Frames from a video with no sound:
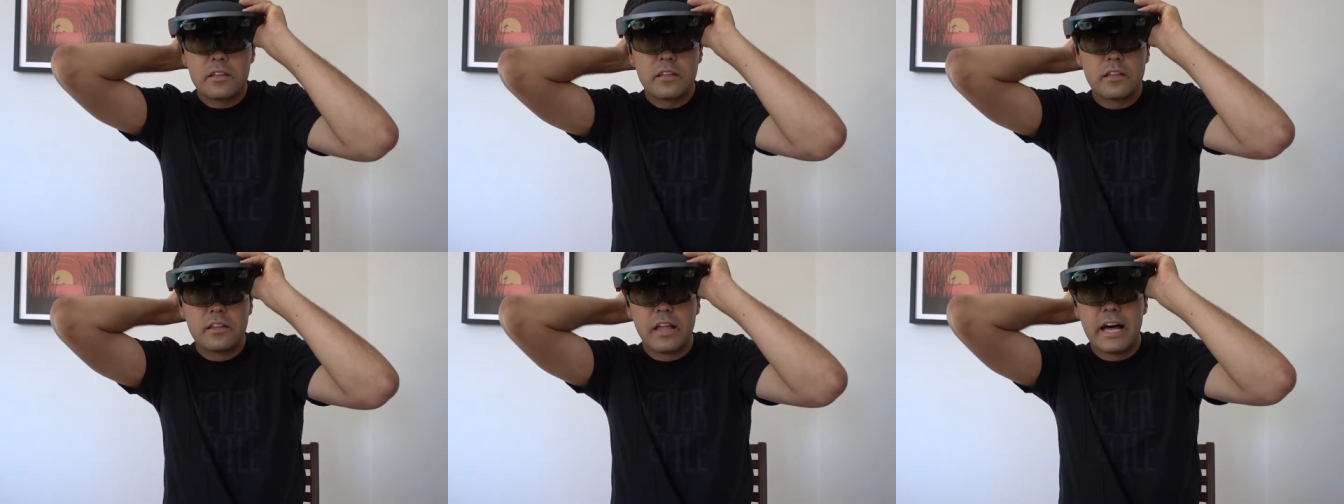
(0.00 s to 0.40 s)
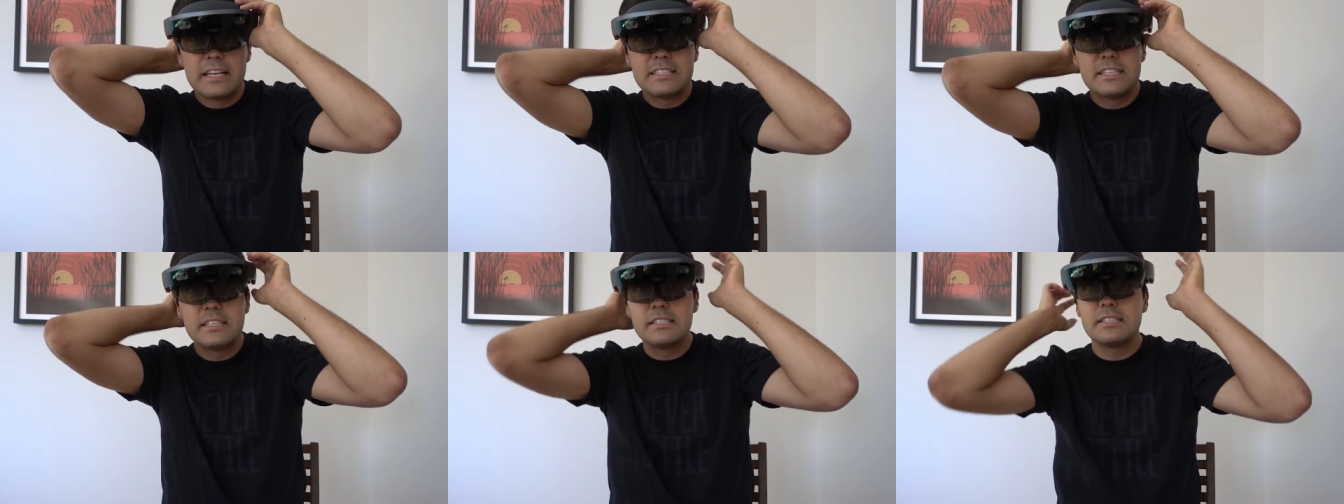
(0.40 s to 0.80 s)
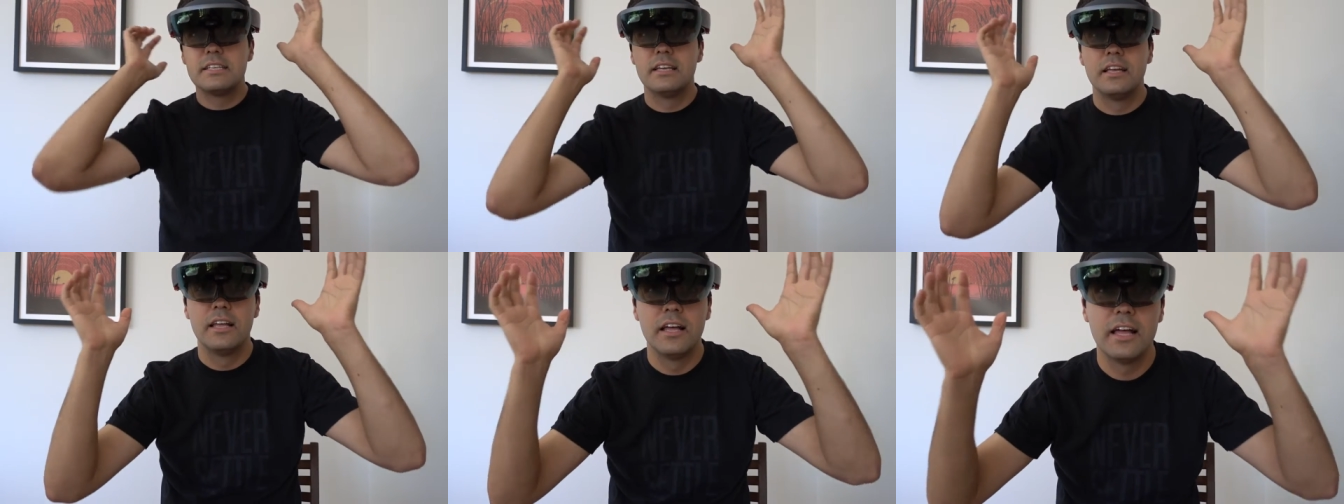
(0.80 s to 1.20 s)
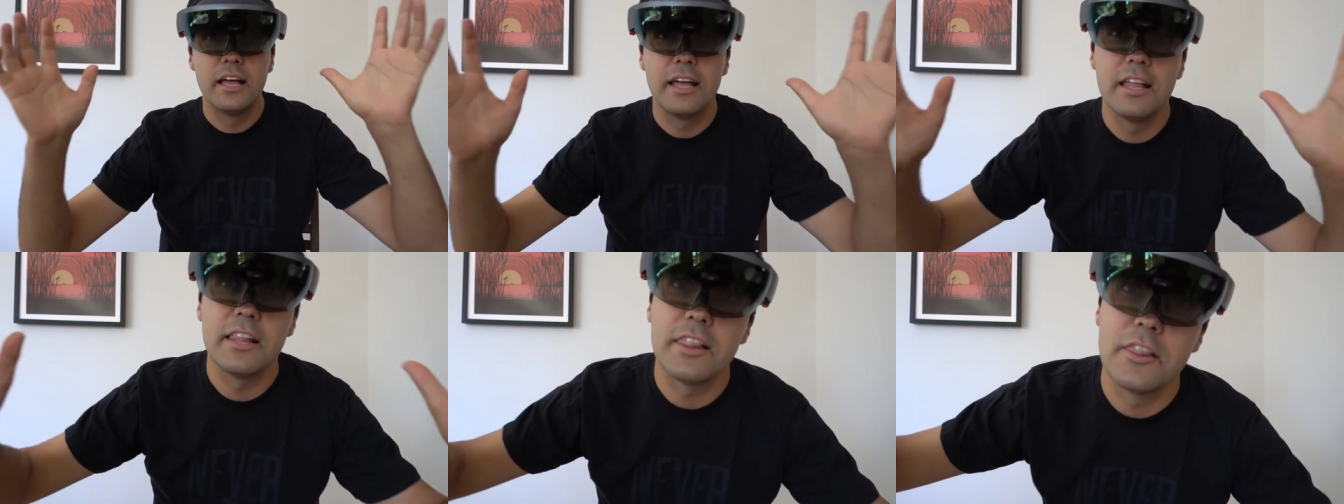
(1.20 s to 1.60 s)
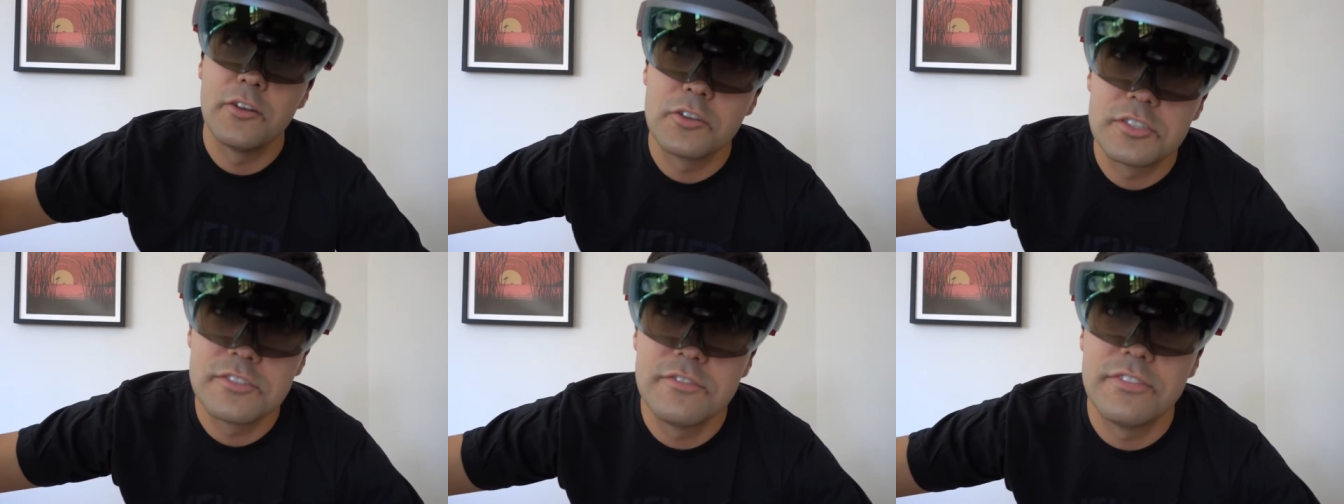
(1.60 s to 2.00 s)
glasses
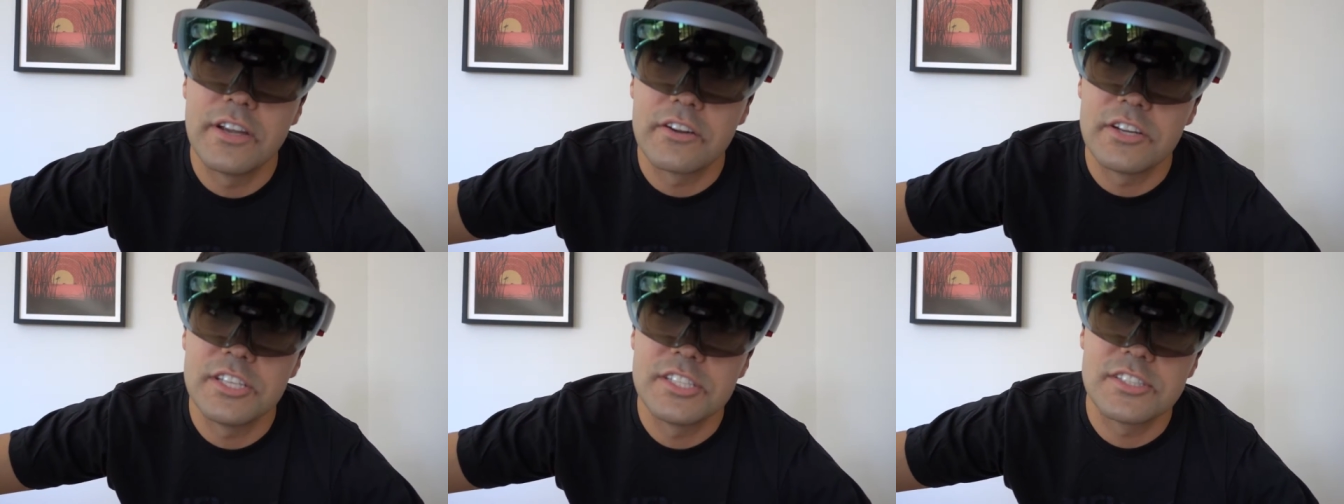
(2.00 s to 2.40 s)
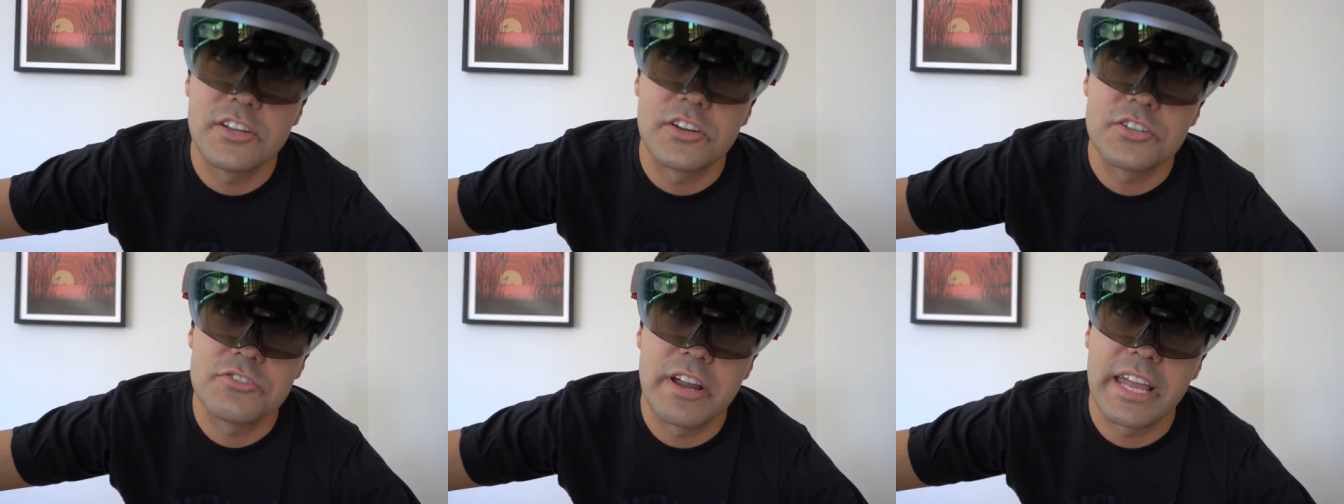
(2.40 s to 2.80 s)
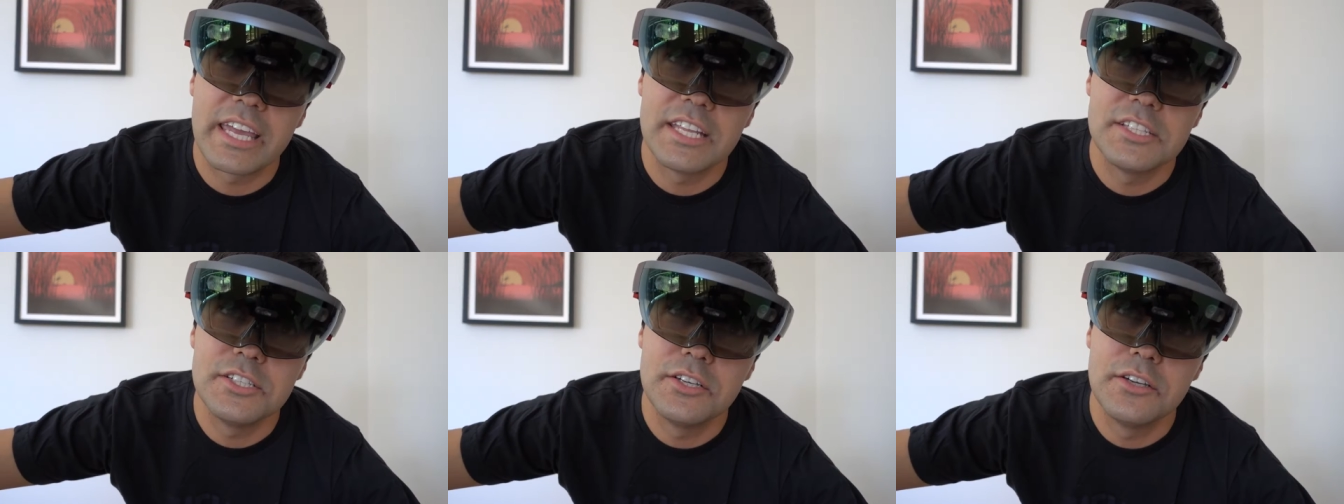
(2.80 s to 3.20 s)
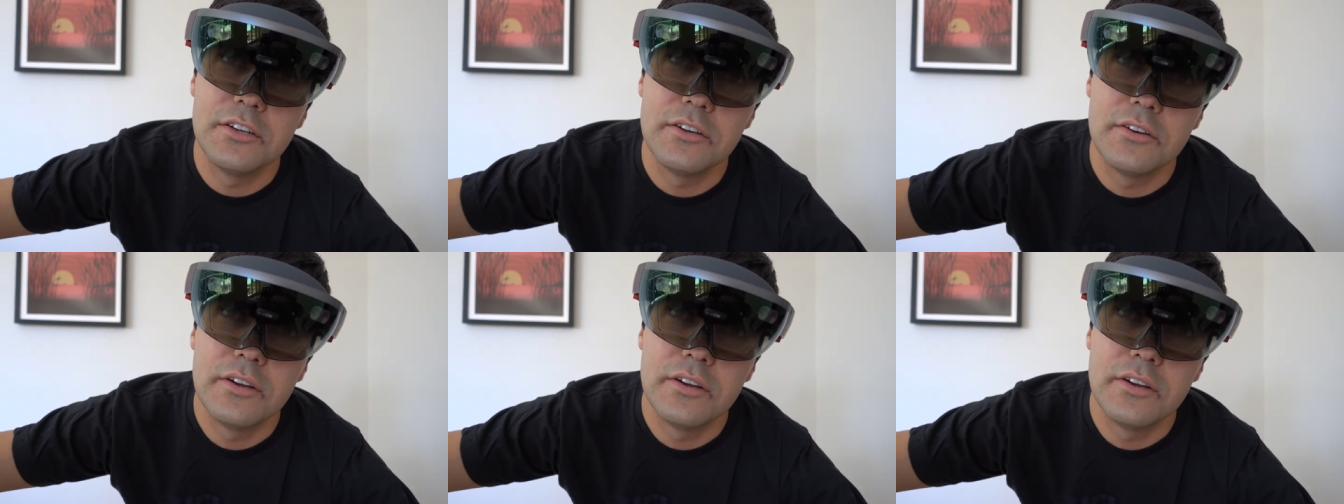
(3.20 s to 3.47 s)
Looks very Star Trekky too.